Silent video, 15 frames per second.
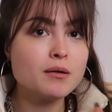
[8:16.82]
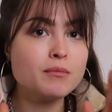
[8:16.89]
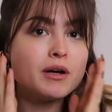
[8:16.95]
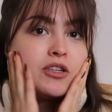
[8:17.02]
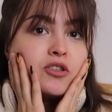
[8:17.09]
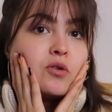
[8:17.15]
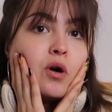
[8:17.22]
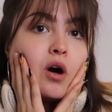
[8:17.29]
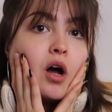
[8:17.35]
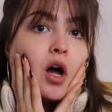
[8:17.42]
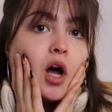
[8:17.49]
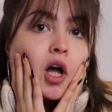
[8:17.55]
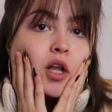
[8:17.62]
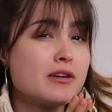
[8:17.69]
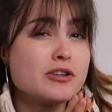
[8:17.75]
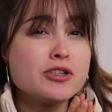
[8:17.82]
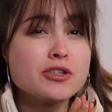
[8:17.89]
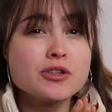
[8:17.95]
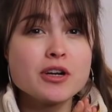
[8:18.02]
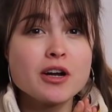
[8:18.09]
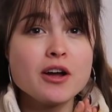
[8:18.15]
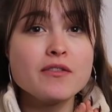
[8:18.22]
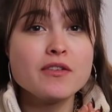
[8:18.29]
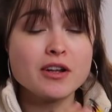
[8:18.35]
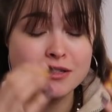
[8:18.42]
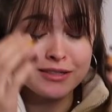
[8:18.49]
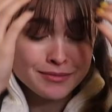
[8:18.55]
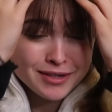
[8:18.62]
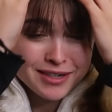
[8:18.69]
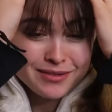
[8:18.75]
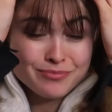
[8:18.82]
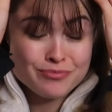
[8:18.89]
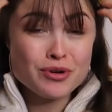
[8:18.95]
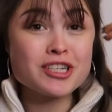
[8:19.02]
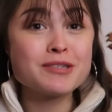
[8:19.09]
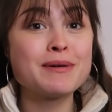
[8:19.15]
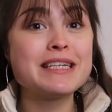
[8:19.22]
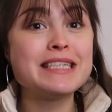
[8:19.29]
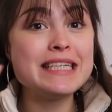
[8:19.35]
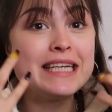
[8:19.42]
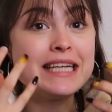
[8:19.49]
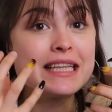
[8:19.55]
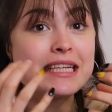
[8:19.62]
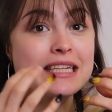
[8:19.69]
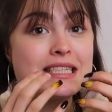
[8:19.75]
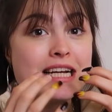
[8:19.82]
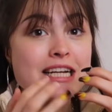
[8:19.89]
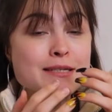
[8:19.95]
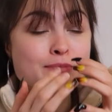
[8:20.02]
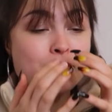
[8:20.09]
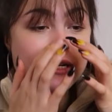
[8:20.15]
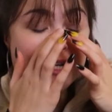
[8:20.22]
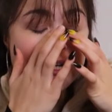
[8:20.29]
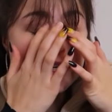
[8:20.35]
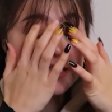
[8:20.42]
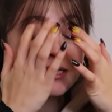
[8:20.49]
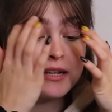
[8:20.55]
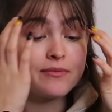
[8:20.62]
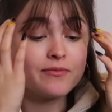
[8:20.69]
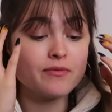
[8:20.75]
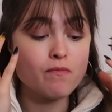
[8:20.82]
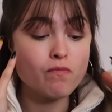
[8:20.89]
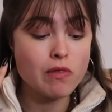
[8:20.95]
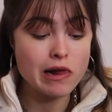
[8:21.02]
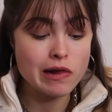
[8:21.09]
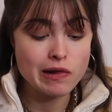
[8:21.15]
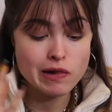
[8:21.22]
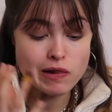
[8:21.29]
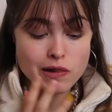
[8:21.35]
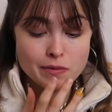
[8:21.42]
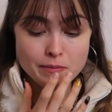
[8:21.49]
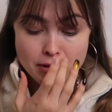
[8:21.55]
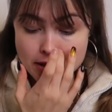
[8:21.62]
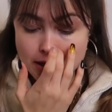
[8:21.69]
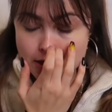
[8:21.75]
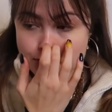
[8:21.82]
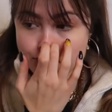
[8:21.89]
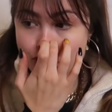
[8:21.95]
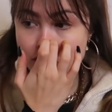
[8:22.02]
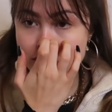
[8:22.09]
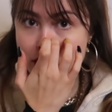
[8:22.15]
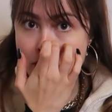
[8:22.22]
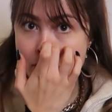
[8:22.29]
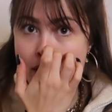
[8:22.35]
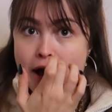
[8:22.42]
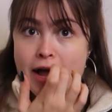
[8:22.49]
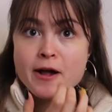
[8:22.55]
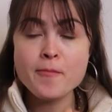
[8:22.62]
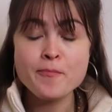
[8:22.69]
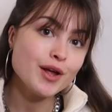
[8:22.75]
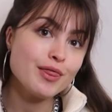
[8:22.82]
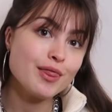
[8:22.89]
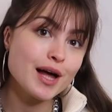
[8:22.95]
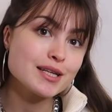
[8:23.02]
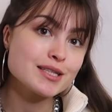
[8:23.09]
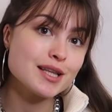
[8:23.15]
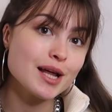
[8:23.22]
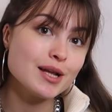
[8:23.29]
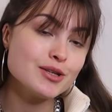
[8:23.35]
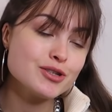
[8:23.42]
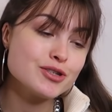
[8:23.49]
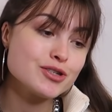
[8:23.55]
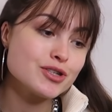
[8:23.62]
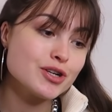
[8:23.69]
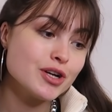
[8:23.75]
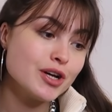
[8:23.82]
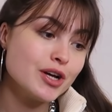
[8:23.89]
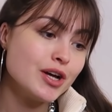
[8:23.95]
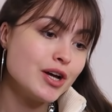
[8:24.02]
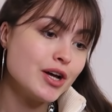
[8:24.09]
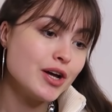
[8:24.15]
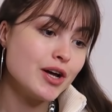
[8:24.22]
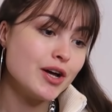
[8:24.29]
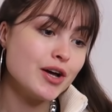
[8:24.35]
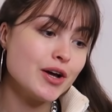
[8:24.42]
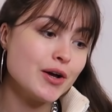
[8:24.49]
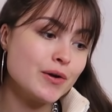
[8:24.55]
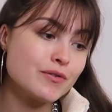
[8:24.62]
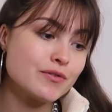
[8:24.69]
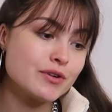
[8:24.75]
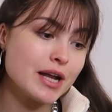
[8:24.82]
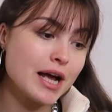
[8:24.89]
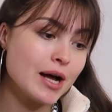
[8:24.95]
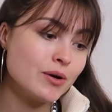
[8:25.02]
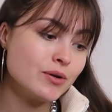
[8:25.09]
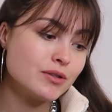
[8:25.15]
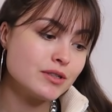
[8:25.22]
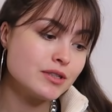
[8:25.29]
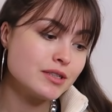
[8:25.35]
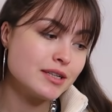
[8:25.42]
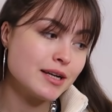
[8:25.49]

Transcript: My jaw hurts, sugar overloads. I'm gonna brush my teeth desperately because they're just rotting away. That's lunch, over and out.